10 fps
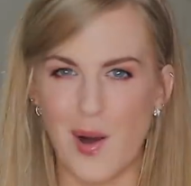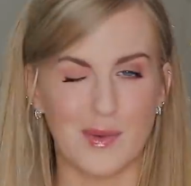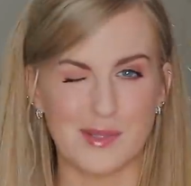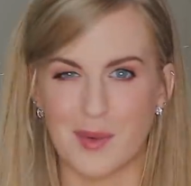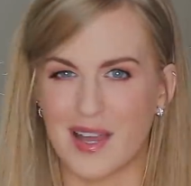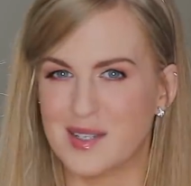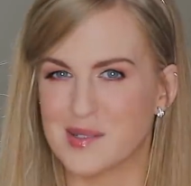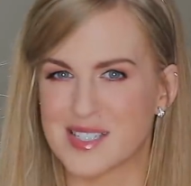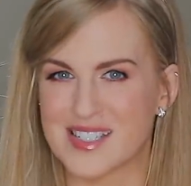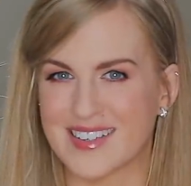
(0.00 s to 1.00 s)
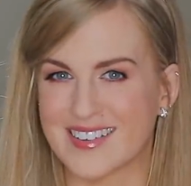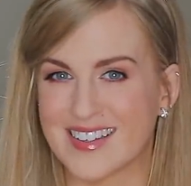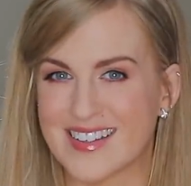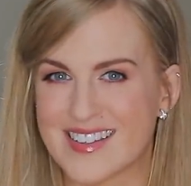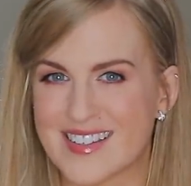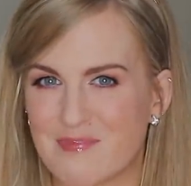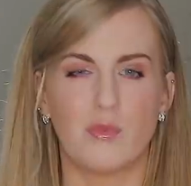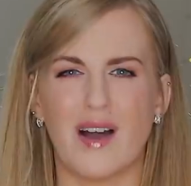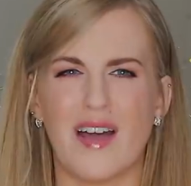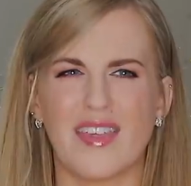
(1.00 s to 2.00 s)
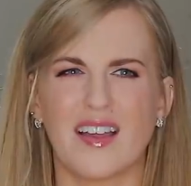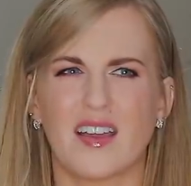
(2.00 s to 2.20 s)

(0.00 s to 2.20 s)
Always buy a Lewis ticket, kids. But I think